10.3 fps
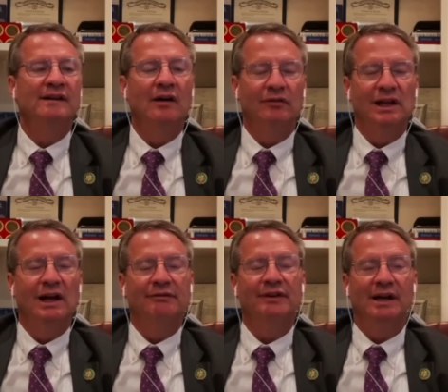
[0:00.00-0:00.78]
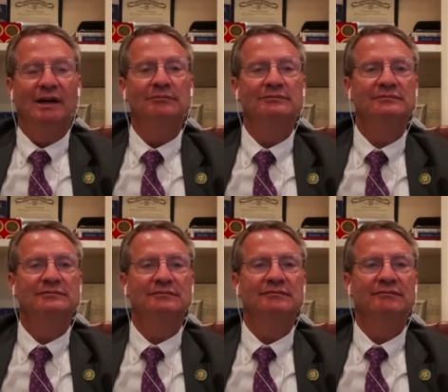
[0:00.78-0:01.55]
of a lifetime.
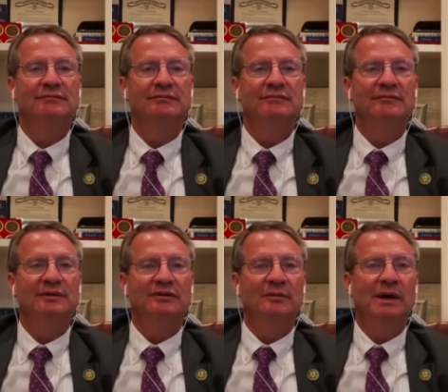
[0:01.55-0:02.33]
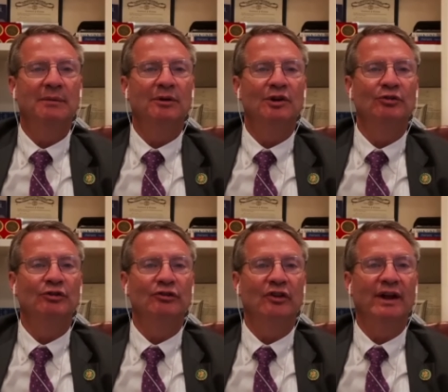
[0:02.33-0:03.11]
Somebody
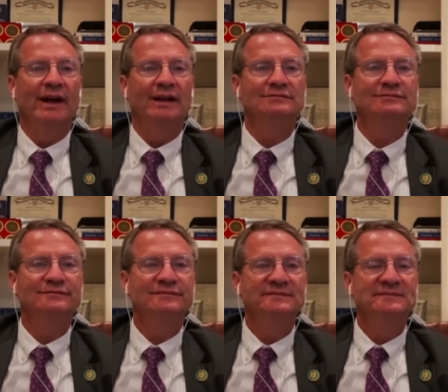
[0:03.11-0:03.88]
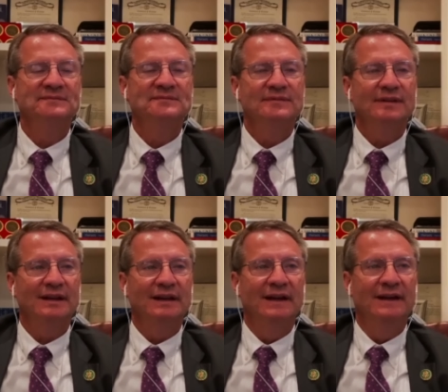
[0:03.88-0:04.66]
produces that,
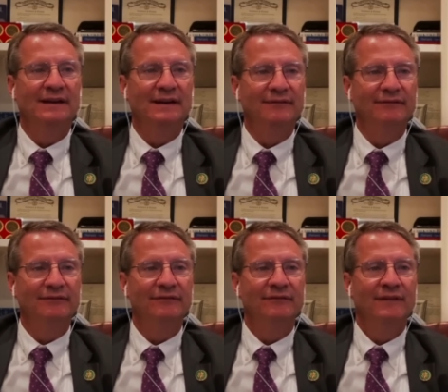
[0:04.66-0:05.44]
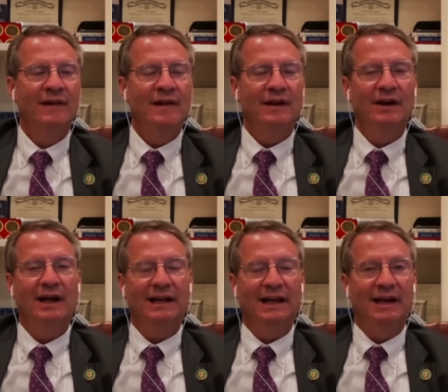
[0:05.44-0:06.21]
and
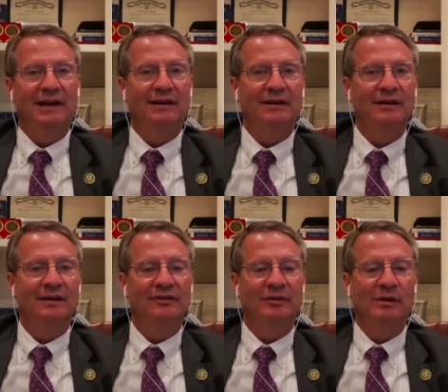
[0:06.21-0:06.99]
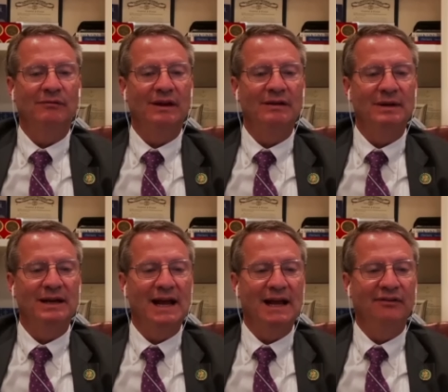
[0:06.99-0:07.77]
I get it. They've
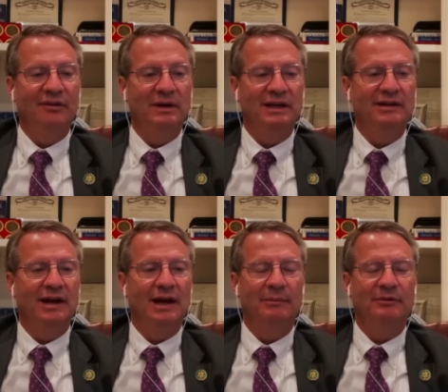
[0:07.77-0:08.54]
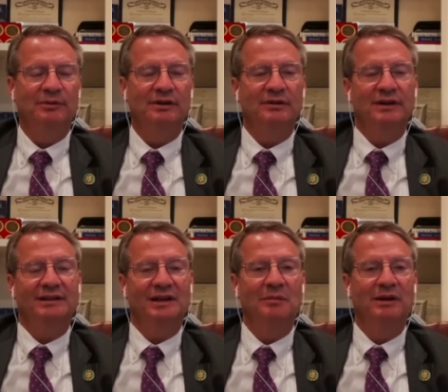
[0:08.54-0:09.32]
been had so many times, but
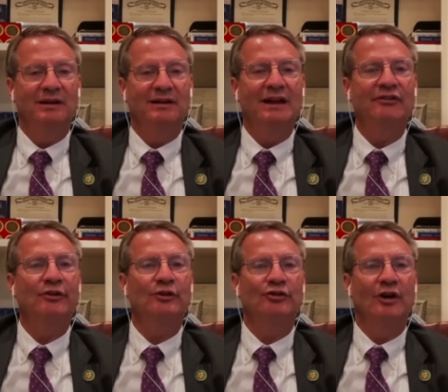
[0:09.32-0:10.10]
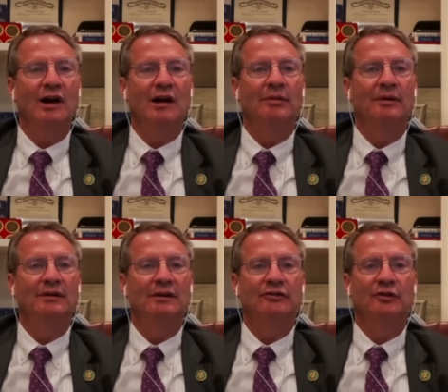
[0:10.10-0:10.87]
dadgummit, that's their job,
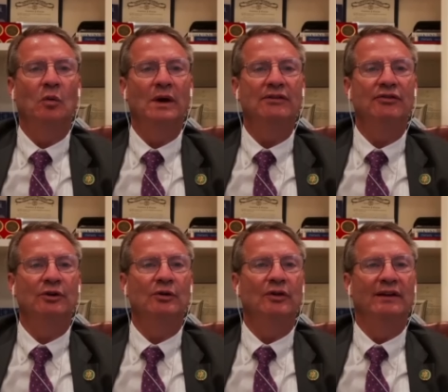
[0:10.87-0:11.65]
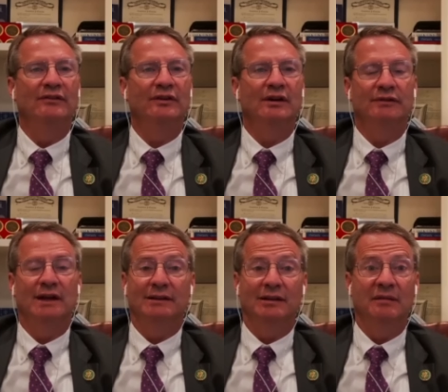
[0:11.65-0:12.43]
is to weed through that stuff.
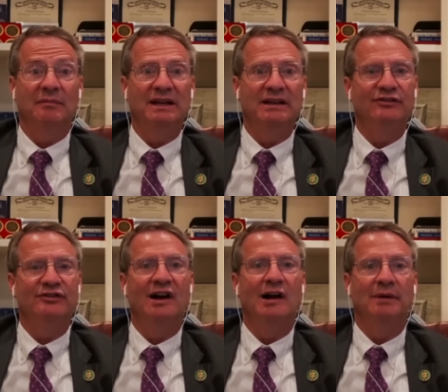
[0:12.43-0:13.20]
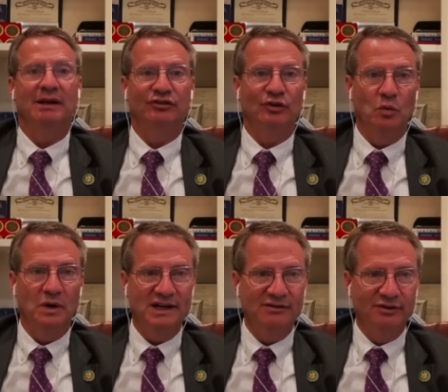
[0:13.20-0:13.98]
Like the committee's job is to
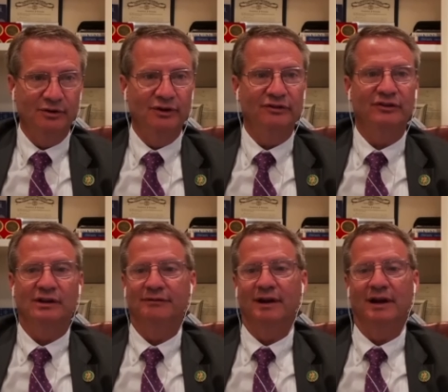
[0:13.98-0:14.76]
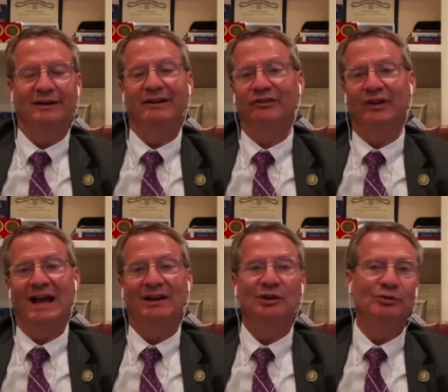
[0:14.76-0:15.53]
weed through this stuff, not to
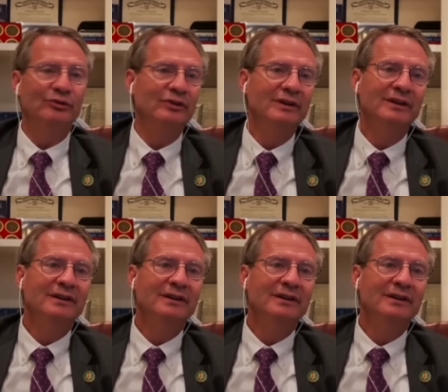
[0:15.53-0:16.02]
decide who's